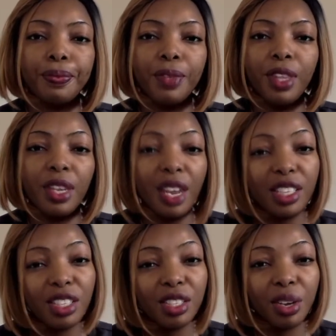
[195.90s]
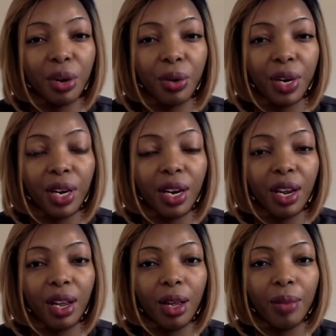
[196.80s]
necessary
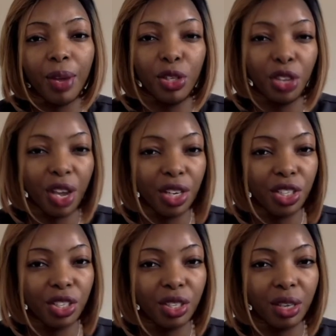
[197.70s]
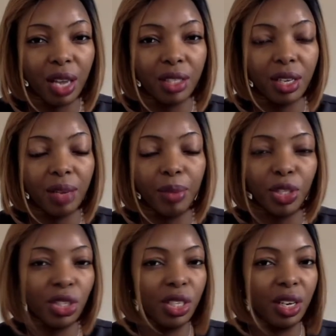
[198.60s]
education, as I
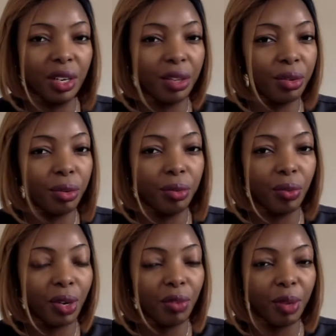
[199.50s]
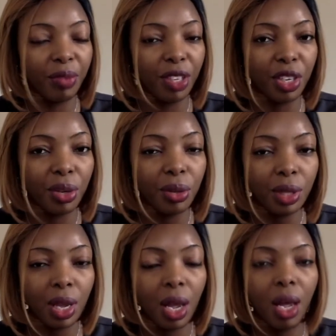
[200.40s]
mentioned in another one of my videos.
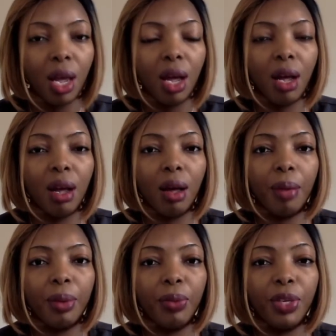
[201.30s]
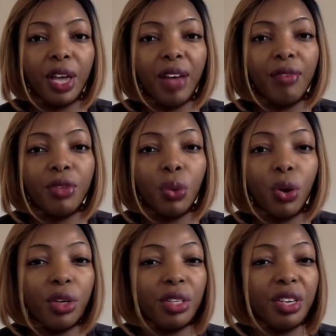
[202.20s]
We have your
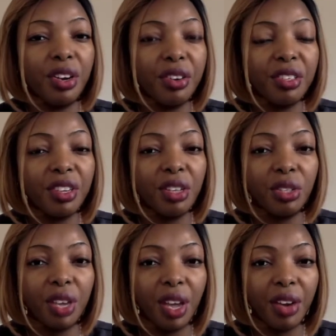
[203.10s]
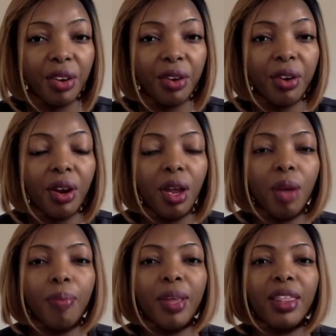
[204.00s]
nurse educator,
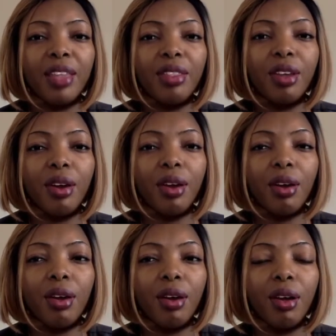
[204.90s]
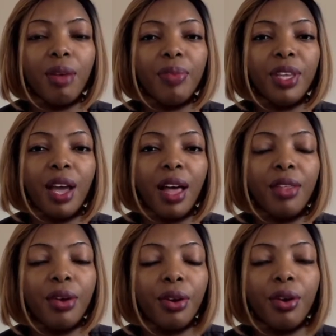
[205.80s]
but then there the
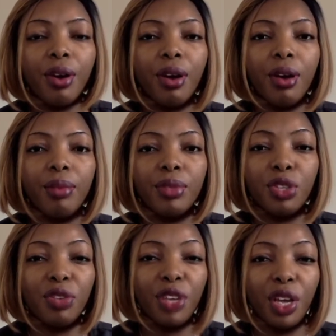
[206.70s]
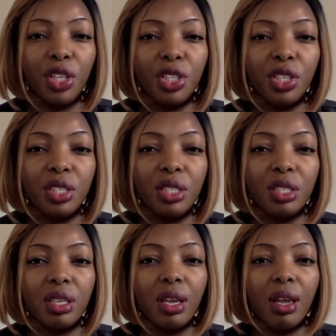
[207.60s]
other certifications.
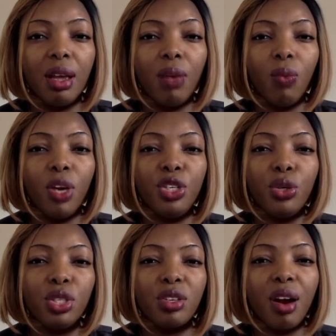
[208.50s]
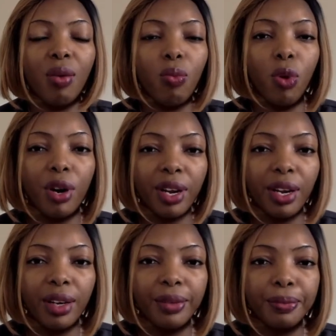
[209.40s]
When you start working,